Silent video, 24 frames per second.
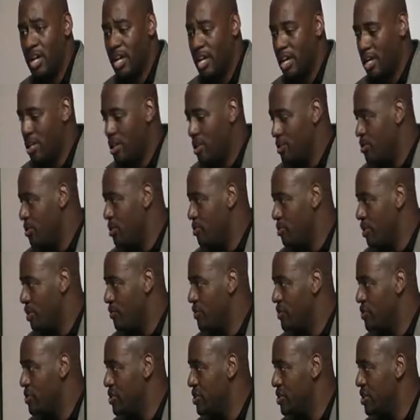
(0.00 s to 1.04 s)
and he
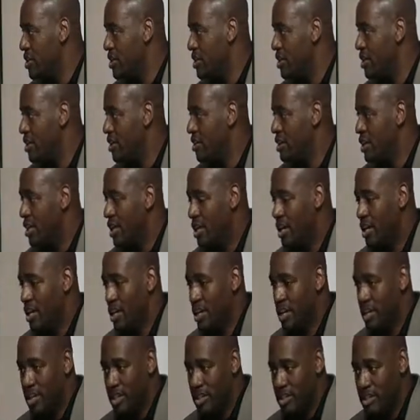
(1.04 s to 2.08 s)
references in there
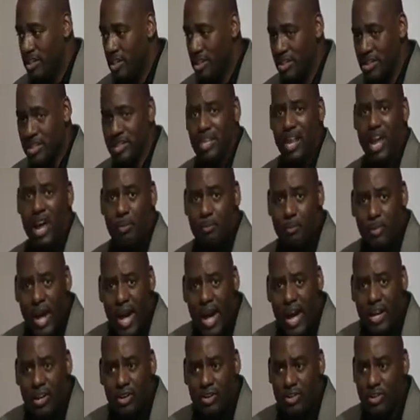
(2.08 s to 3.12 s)
his
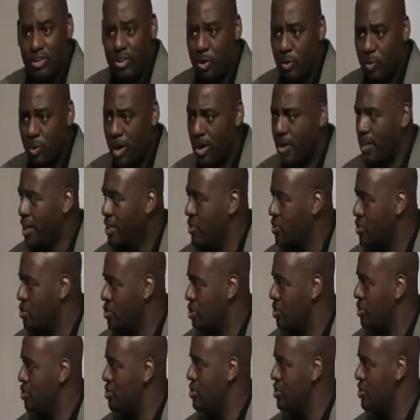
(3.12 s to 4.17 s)
snapback, or wearing at the
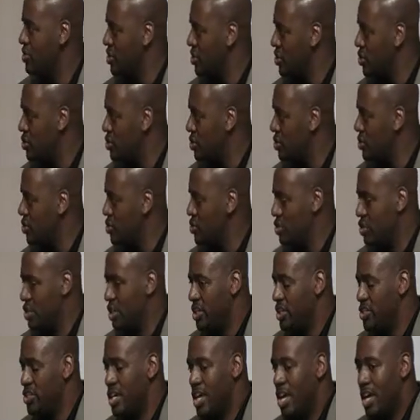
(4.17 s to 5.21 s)
church, his t-shirt and
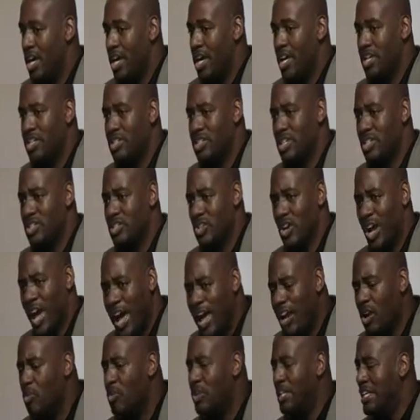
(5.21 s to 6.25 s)
jeans, and he says,
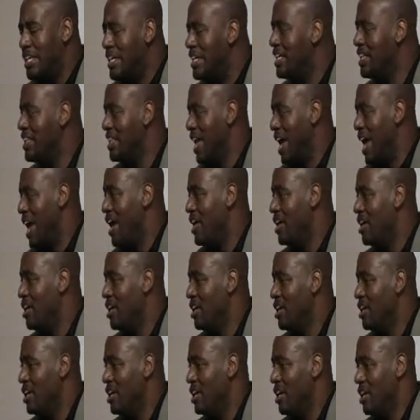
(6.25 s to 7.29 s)
I don't need that
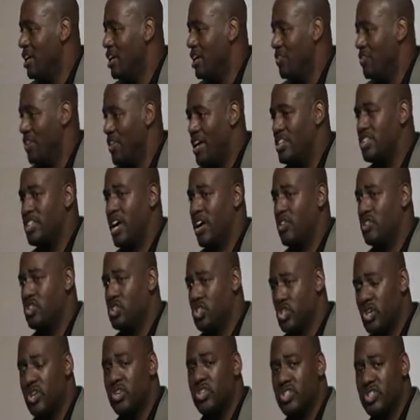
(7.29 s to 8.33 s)
if that's how the
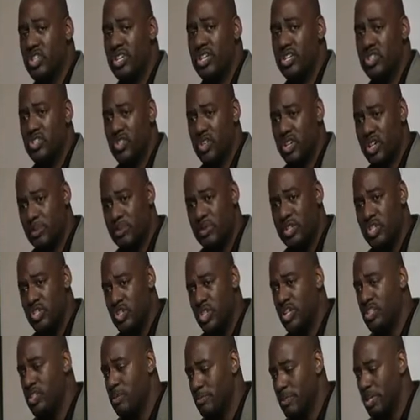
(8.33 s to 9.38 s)
church is. You're going to be
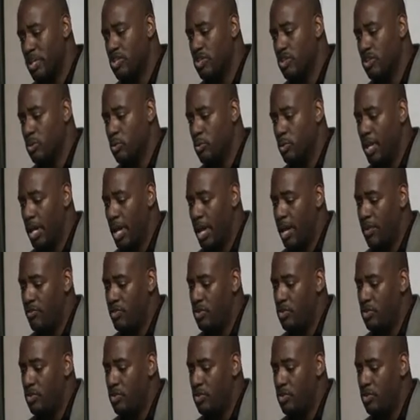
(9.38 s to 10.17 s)
judgmental or what have